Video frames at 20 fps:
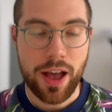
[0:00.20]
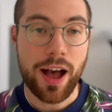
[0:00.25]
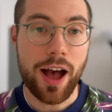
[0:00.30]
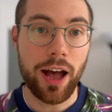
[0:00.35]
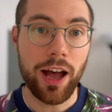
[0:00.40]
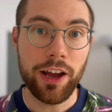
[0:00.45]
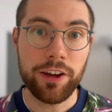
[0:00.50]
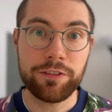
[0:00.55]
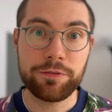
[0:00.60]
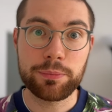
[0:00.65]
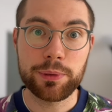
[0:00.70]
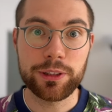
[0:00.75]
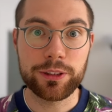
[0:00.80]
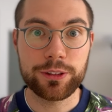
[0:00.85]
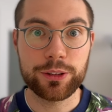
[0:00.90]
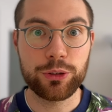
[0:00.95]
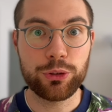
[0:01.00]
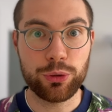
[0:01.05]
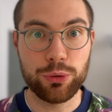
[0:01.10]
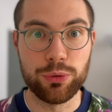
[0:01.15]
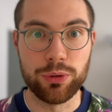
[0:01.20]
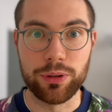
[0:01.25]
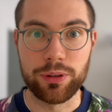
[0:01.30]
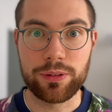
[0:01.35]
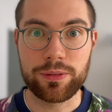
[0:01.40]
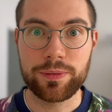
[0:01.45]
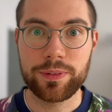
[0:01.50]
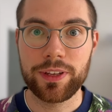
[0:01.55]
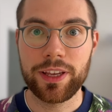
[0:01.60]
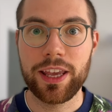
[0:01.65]
I've built a tool.
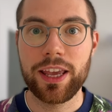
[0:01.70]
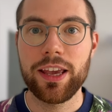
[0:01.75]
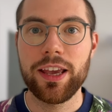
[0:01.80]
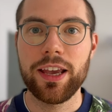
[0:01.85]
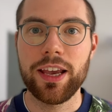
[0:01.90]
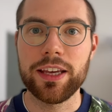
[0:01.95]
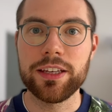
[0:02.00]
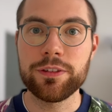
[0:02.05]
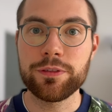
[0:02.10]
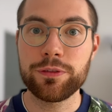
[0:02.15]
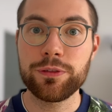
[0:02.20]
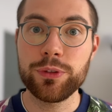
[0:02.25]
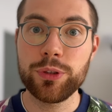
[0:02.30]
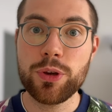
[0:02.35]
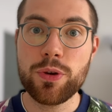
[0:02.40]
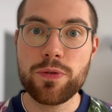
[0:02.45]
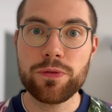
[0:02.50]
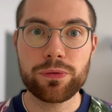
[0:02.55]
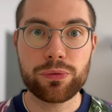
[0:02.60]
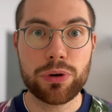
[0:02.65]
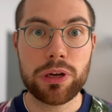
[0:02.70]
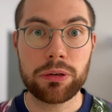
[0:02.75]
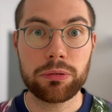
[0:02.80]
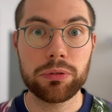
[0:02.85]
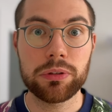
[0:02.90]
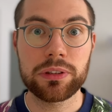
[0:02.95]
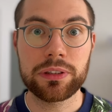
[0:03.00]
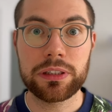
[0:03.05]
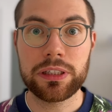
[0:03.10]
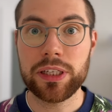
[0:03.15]
And if you
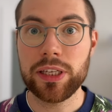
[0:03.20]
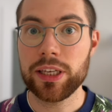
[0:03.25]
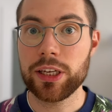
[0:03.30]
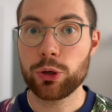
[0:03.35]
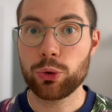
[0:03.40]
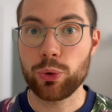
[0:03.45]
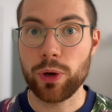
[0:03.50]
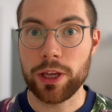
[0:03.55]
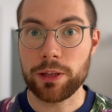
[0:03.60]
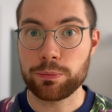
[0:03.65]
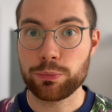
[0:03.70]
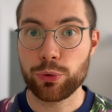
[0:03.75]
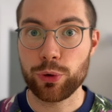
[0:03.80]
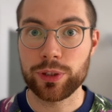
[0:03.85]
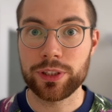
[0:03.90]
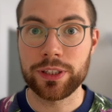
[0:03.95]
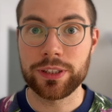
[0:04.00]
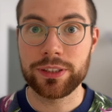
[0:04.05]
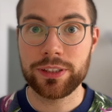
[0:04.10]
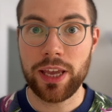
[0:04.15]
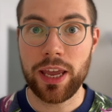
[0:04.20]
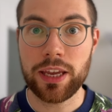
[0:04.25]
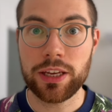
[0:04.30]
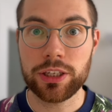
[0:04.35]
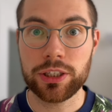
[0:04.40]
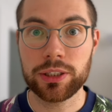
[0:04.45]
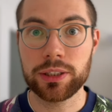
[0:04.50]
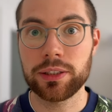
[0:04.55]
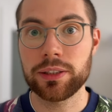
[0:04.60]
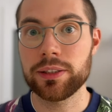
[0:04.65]
frequently create
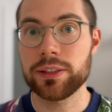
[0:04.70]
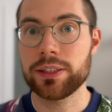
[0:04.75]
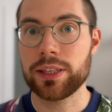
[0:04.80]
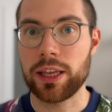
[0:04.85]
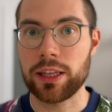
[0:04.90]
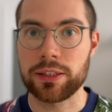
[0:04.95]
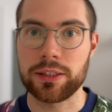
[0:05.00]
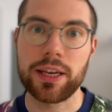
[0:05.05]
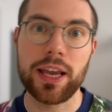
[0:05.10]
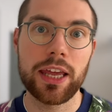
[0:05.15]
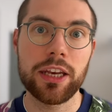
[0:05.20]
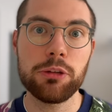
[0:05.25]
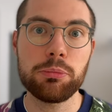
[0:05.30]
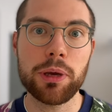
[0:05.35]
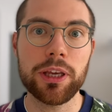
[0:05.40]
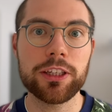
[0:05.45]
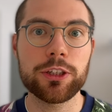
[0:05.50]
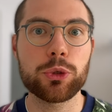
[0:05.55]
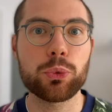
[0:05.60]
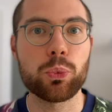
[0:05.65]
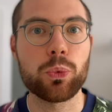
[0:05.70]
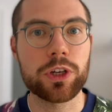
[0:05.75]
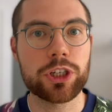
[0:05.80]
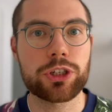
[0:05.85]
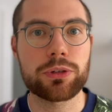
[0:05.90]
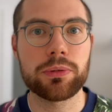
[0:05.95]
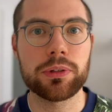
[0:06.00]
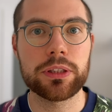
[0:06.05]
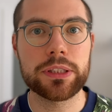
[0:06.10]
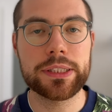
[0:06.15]
presentations and animated
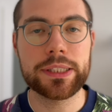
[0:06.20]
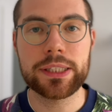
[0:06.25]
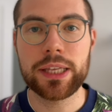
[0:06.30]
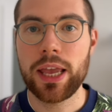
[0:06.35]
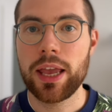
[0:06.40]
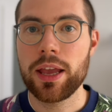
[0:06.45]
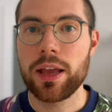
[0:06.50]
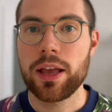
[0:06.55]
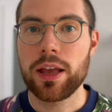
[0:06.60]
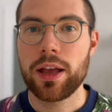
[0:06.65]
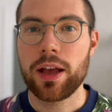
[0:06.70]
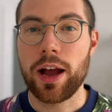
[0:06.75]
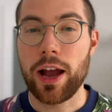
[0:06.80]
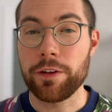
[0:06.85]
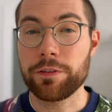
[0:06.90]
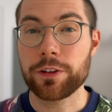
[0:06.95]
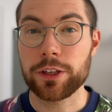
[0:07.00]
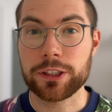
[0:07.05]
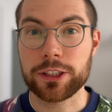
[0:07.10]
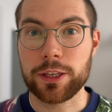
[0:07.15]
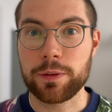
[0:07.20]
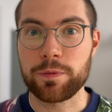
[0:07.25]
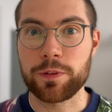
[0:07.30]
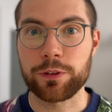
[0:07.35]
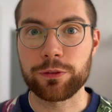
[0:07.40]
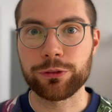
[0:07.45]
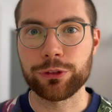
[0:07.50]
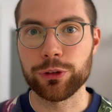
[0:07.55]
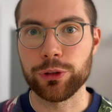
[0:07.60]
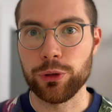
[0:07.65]
visuals, I've got
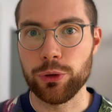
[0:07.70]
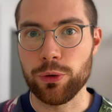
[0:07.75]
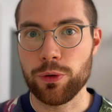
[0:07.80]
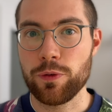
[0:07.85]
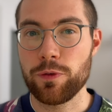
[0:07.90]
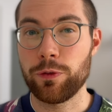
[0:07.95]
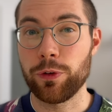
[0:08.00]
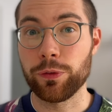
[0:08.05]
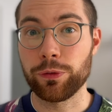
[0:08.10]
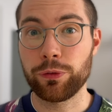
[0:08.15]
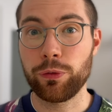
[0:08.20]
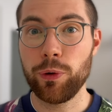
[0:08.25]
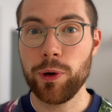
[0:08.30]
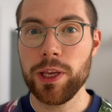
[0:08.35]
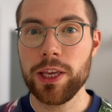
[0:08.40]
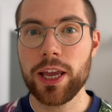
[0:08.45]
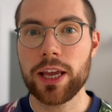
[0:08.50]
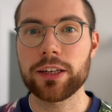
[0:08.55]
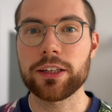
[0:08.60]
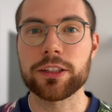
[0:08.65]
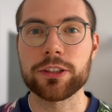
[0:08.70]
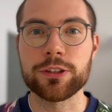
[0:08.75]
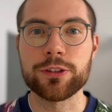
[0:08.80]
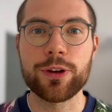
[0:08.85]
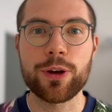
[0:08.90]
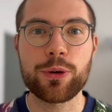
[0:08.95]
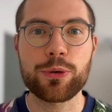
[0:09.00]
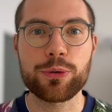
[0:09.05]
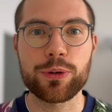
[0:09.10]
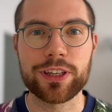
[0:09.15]
something for you, for free and at
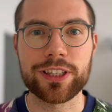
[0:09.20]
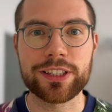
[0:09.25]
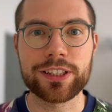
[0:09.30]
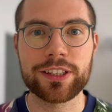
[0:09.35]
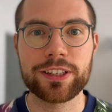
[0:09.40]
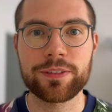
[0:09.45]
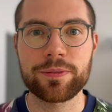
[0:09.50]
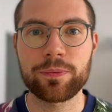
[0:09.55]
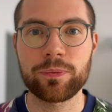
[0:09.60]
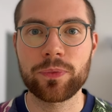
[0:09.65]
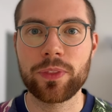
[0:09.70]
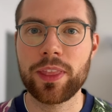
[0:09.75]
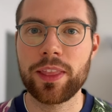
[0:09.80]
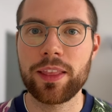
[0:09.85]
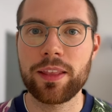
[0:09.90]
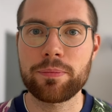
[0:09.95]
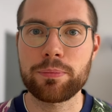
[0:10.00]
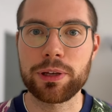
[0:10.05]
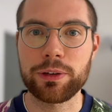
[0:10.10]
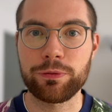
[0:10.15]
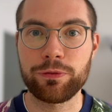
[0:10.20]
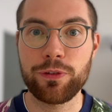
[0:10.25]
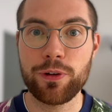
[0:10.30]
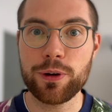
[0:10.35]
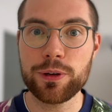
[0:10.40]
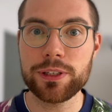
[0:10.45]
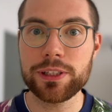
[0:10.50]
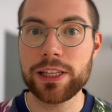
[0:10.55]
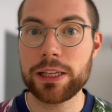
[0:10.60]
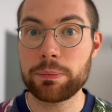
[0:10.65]
no risk. But
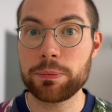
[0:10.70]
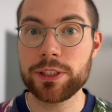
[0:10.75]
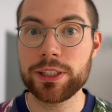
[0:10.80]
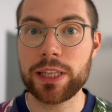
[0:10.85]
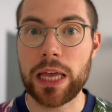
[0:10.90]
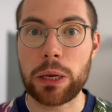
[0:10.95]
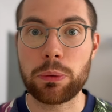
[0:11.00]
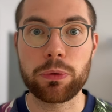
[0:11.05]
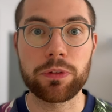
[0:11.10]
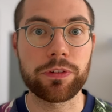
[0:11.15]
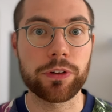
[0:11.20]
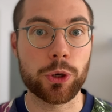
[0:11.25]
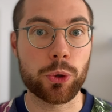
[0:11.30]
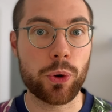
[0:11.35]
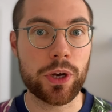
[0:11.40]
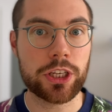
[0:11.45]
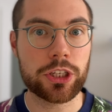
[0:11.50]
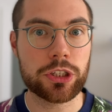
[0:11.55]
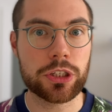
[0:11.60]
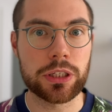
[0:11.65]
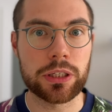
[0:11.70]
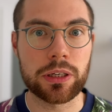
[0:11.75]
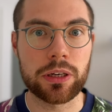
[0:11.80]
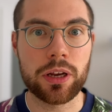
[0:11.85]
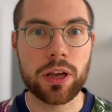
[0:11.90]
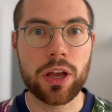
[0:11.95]
first, let me start with a question.